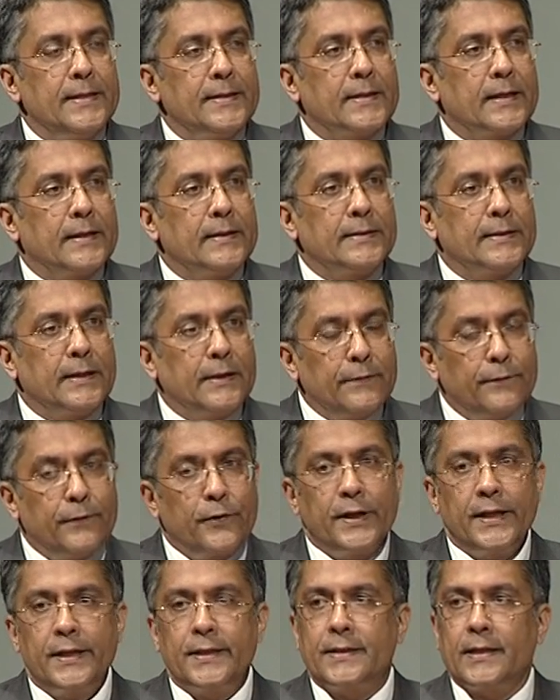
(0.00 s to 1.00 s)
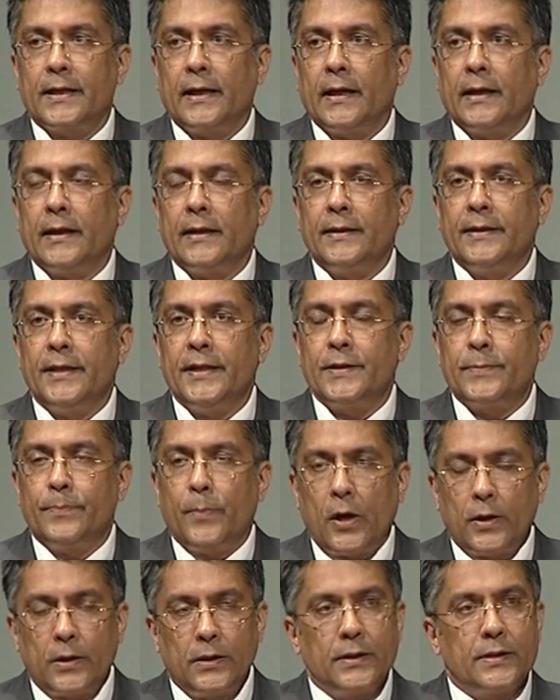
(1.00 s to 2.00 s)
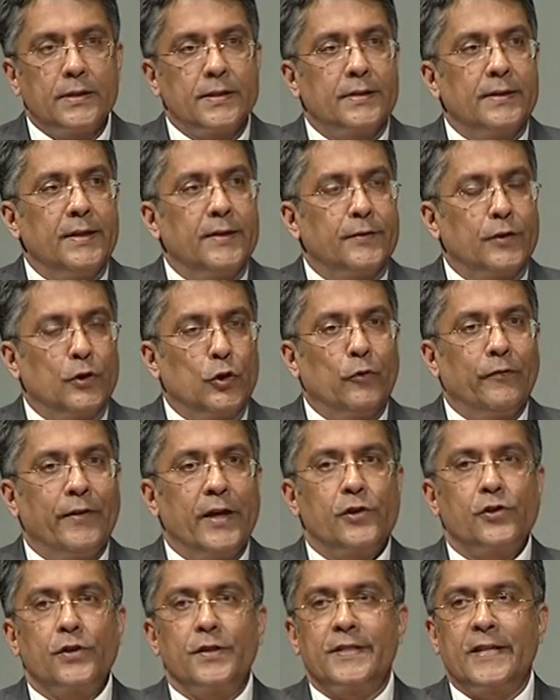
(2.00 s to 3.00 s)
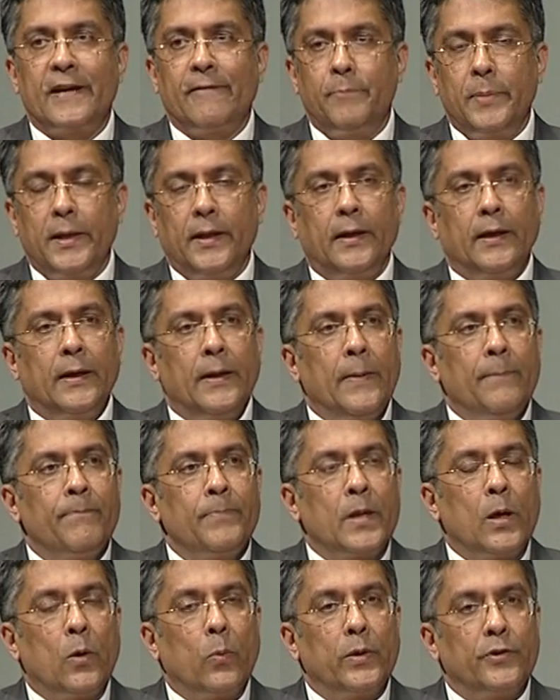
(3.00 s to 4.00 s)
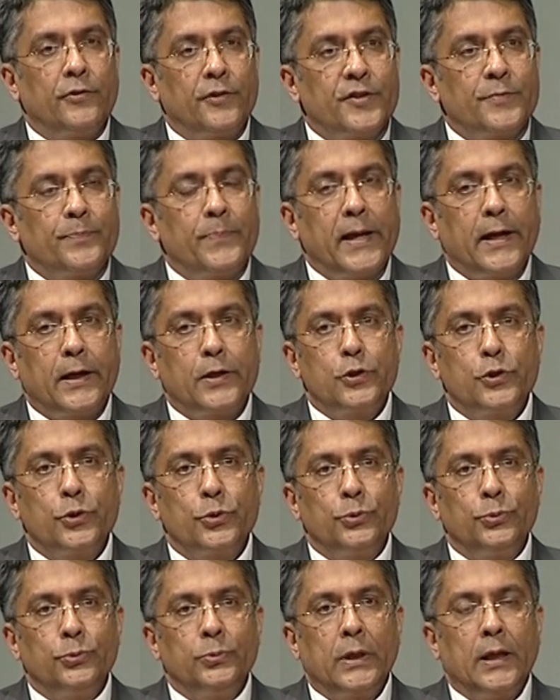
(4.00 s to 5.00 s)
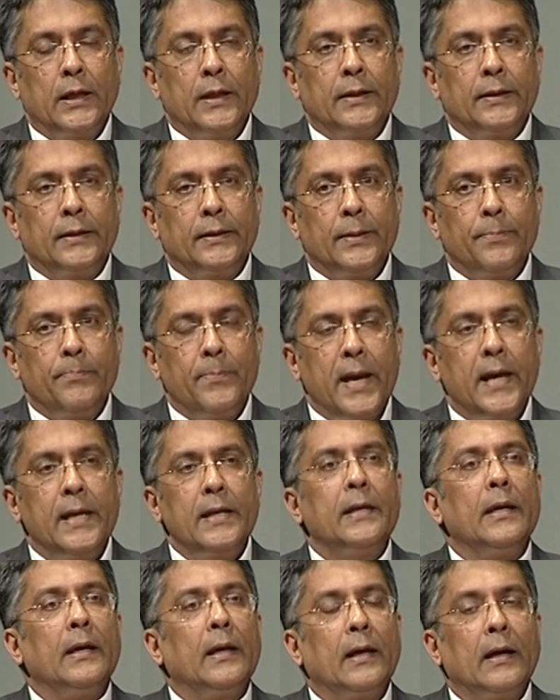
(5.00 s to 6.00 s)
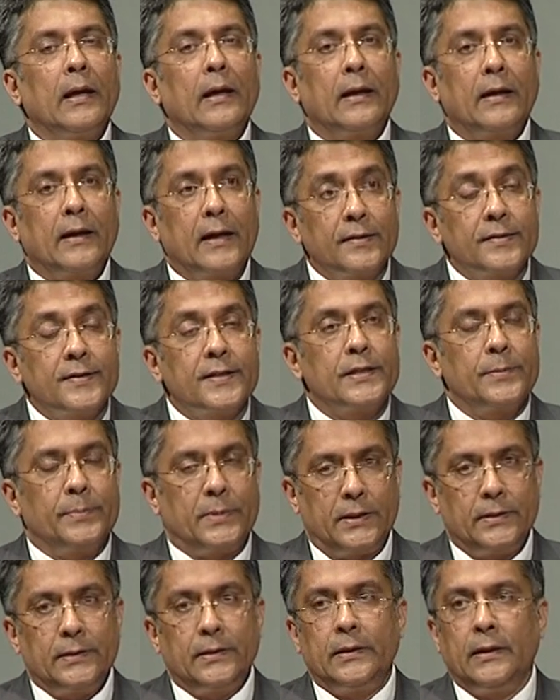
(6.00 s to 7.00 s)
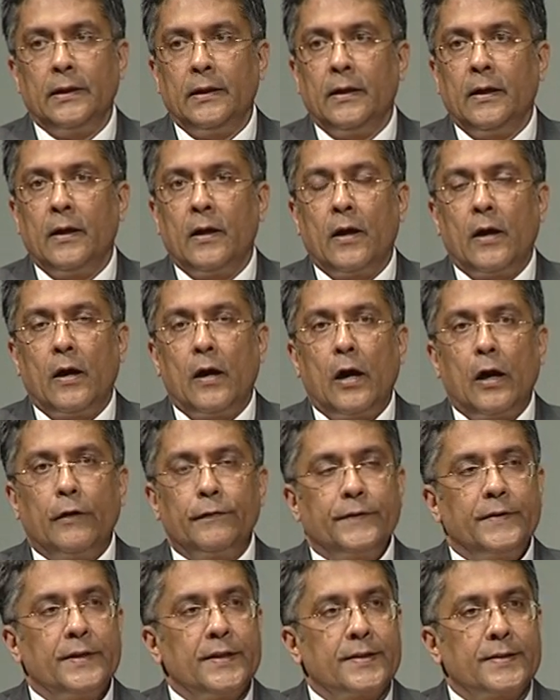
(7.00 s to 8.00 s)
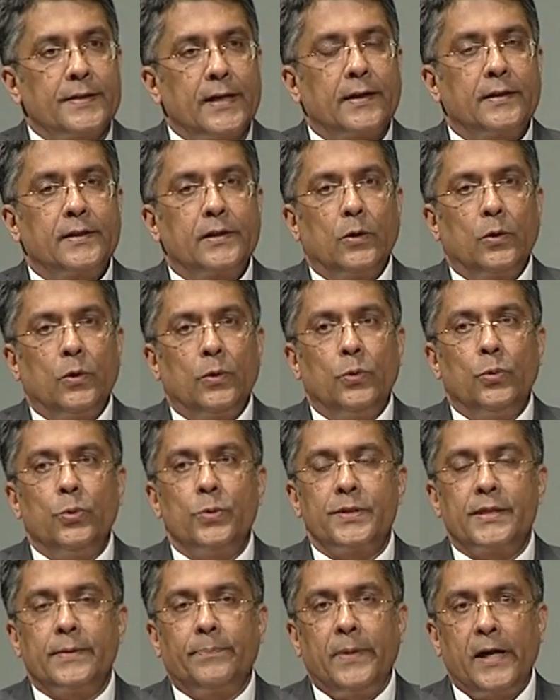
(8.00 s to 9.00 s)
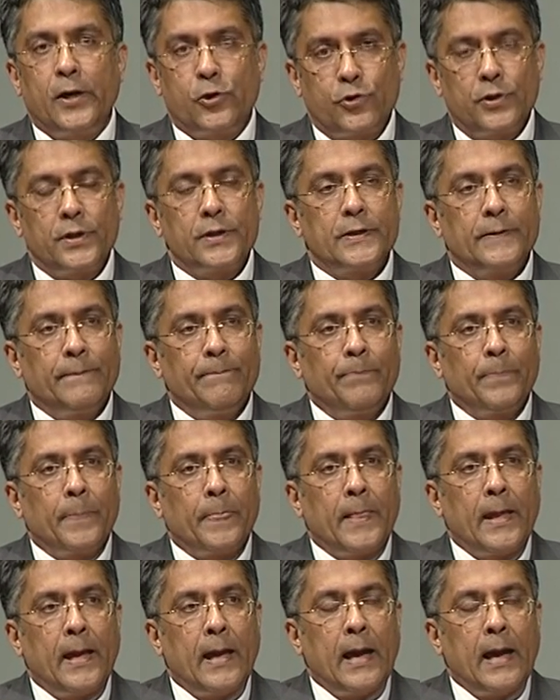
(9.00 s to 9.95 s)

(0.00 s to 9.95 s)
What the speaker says: these deliveries, these models, these innovations have been with respect to the main customer of this sector, who's the patient.